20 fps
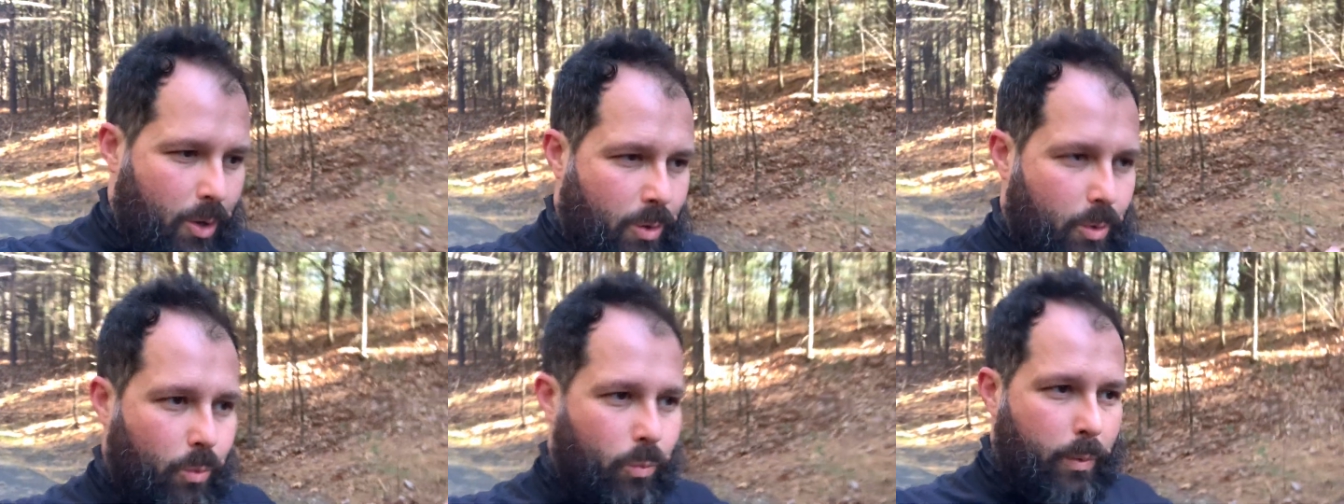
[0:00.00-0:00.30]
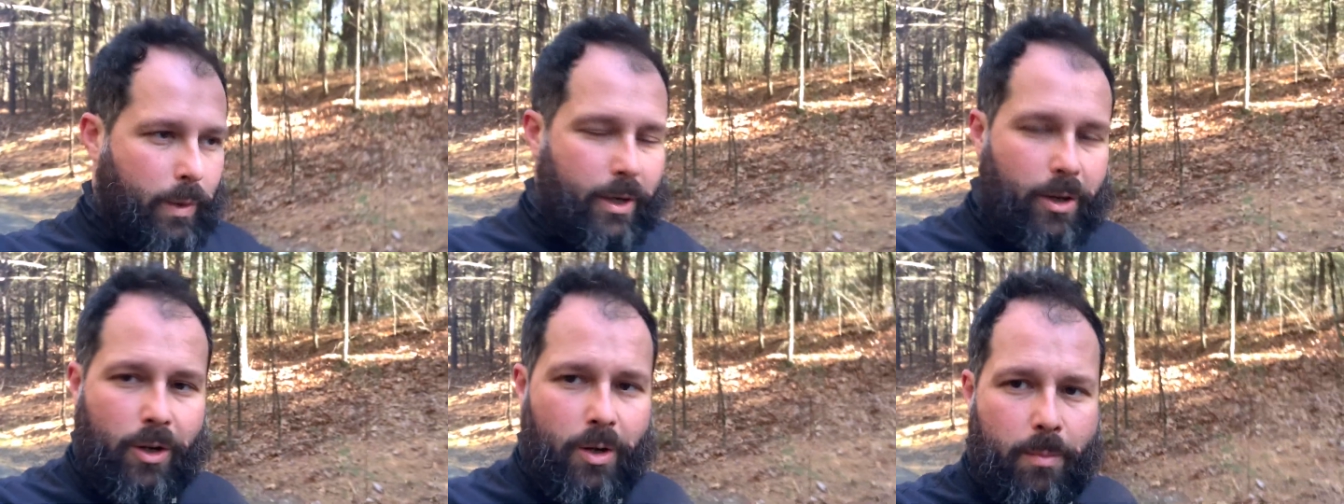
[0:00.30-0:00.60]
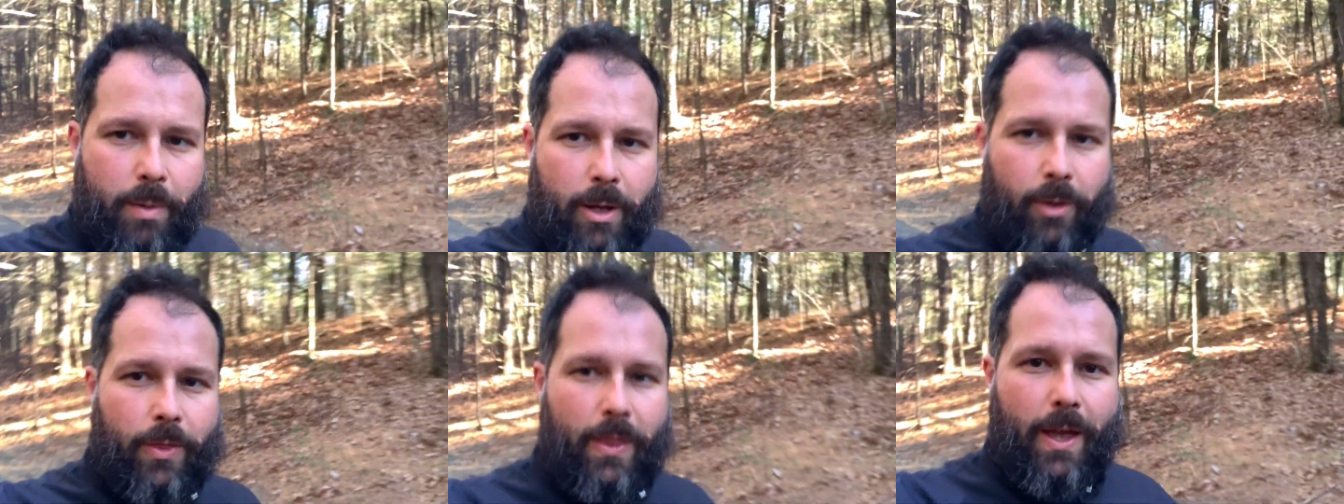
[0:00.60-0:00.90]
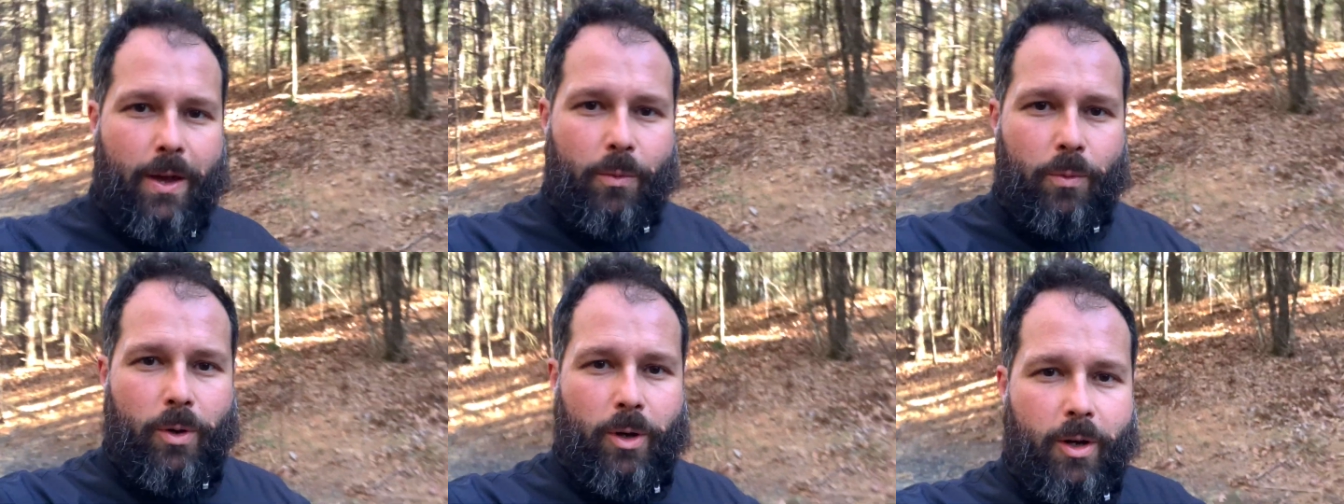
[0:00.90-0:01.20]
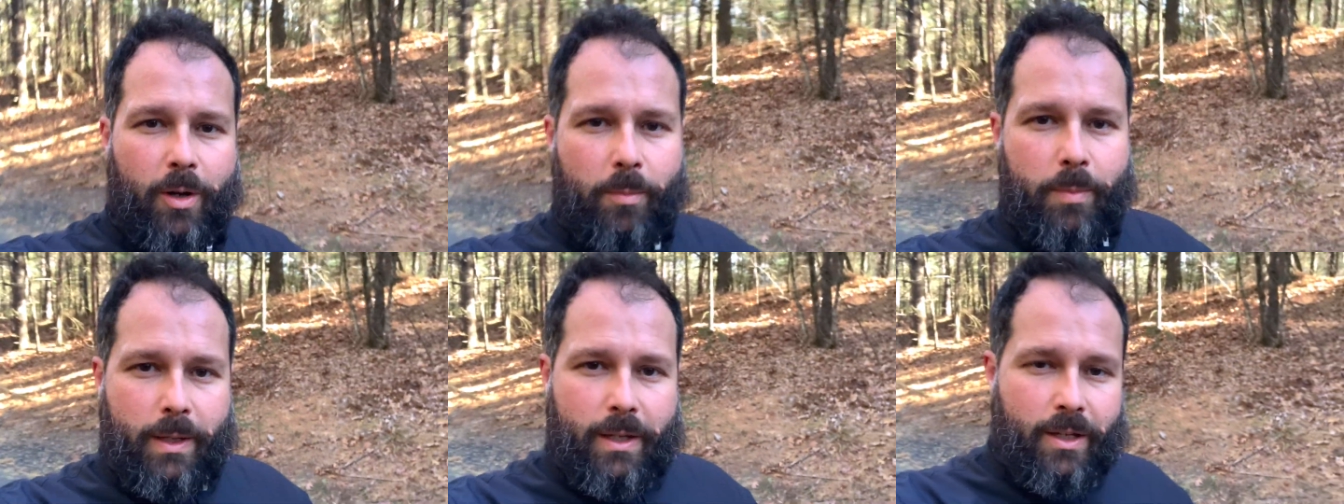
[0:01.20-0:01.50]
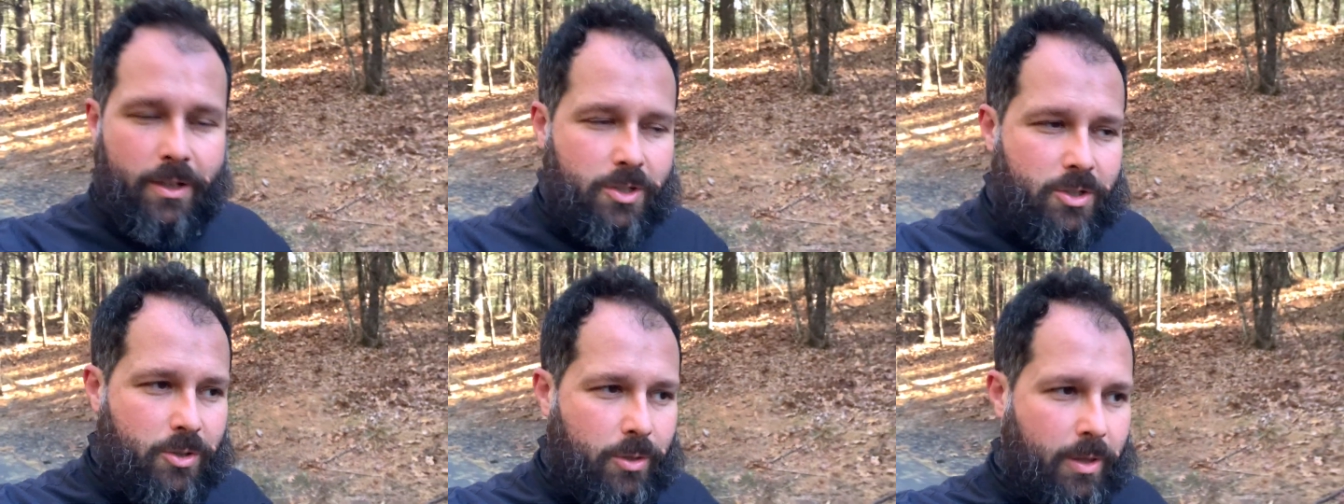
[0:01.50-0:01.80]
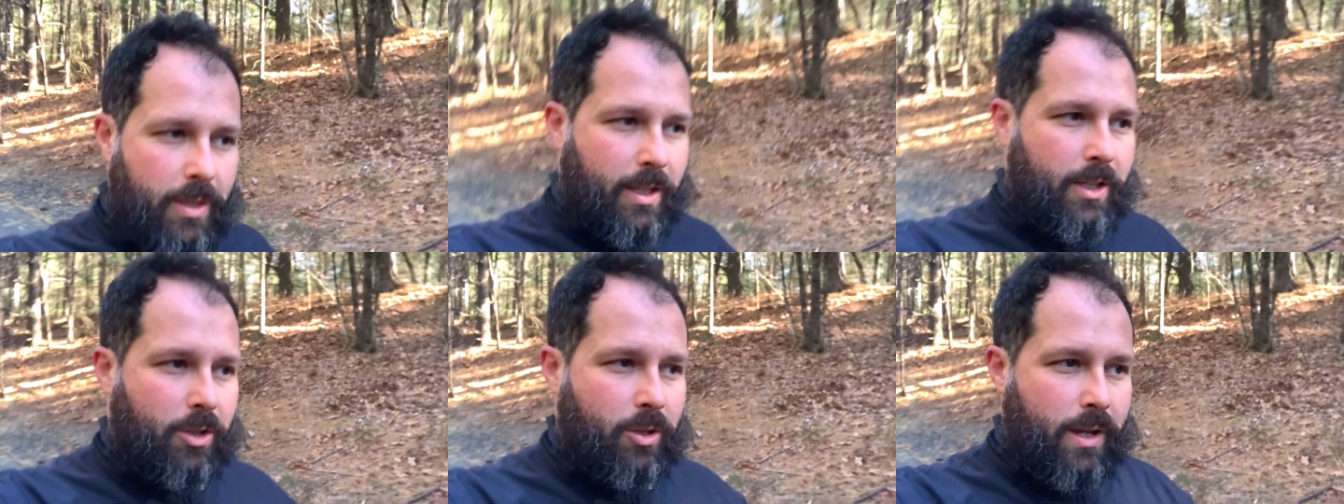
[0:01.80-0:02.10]
weird about that word because you
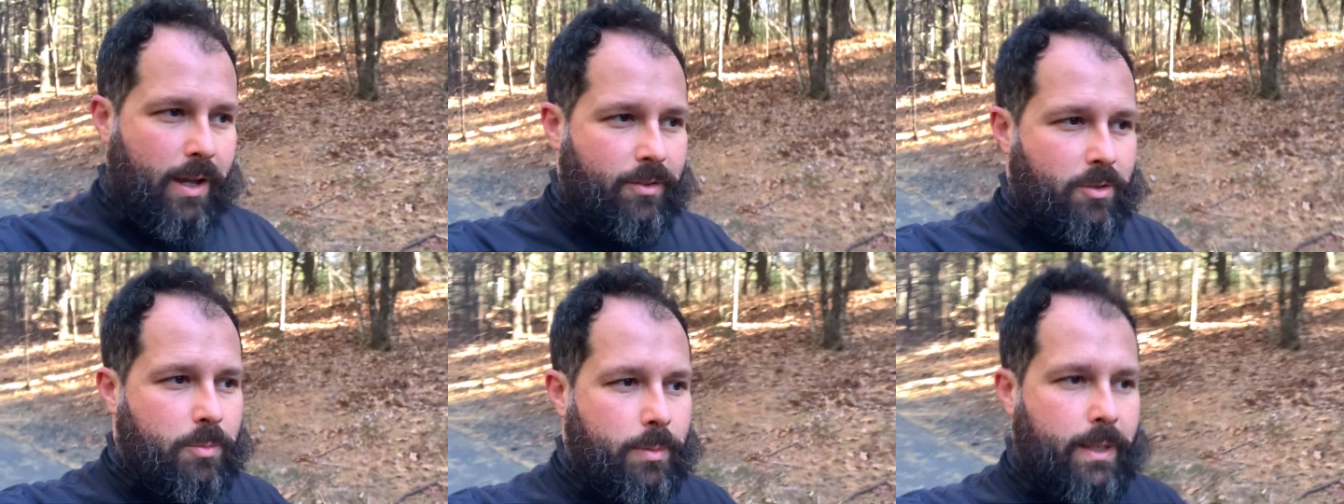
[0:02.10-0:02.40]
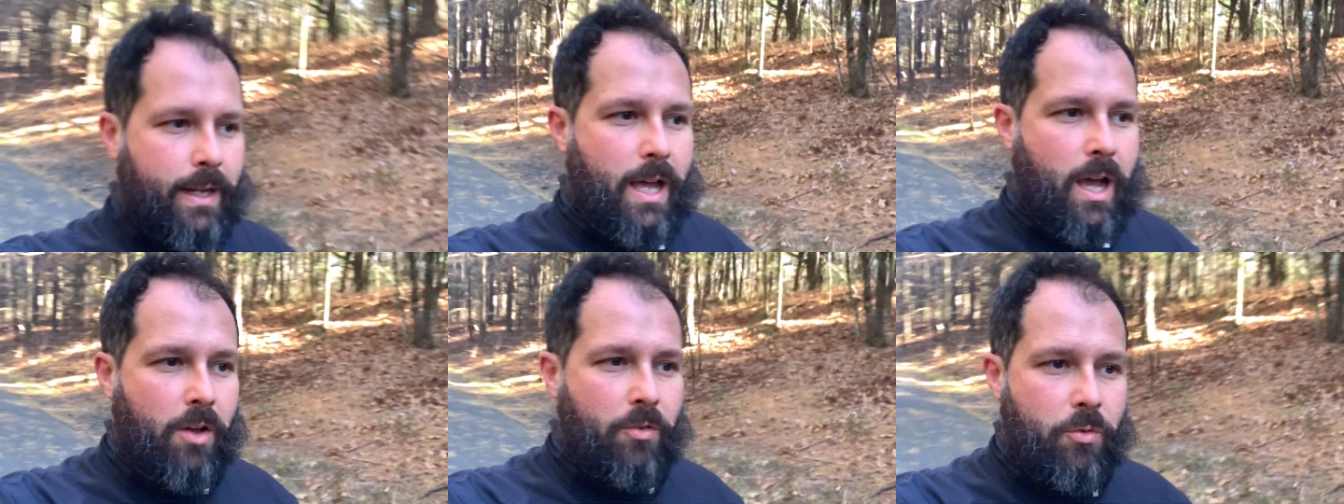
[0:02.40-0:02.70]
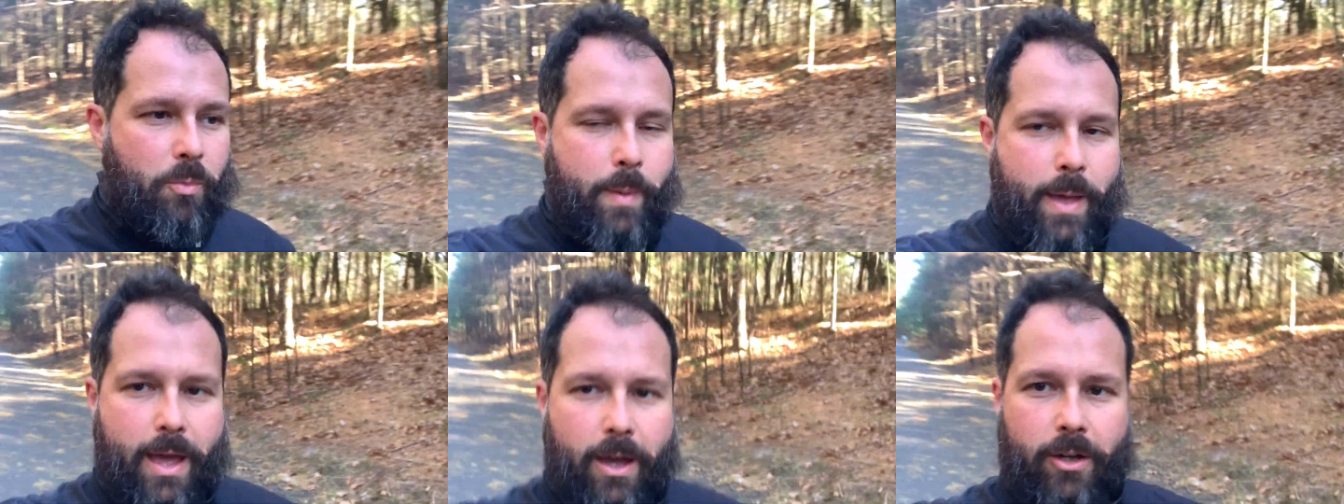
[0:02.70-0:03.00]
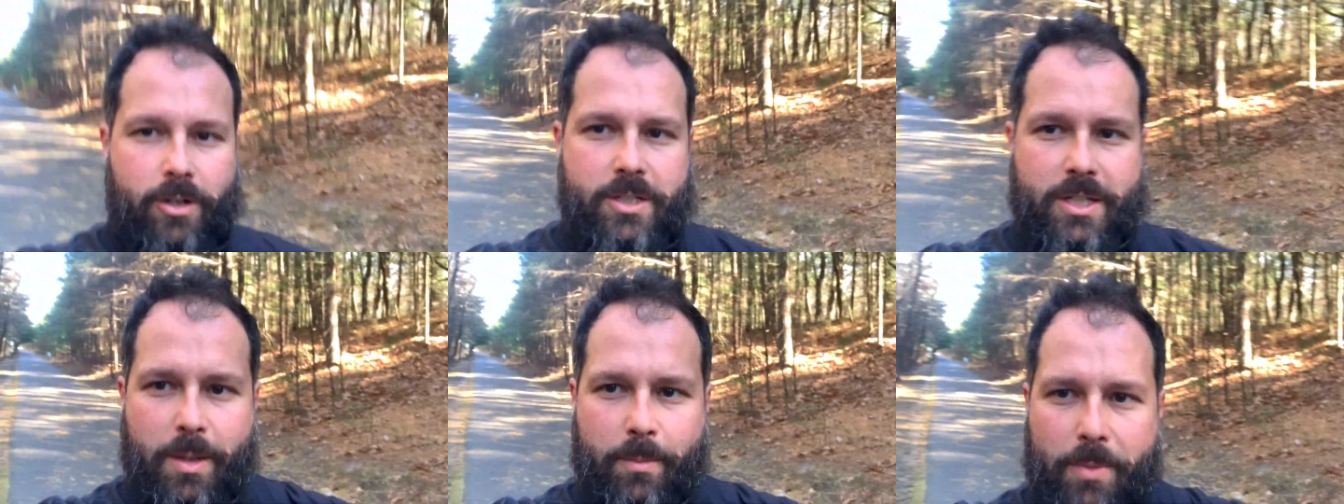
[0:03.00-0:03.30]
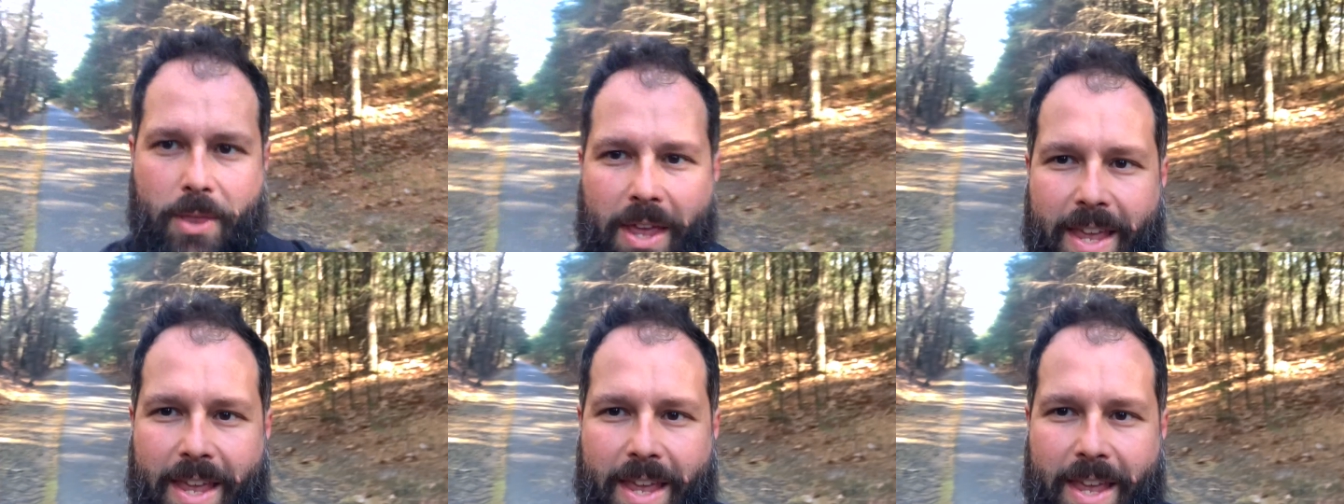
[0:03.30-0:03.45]
think you have to be an alpha male or something.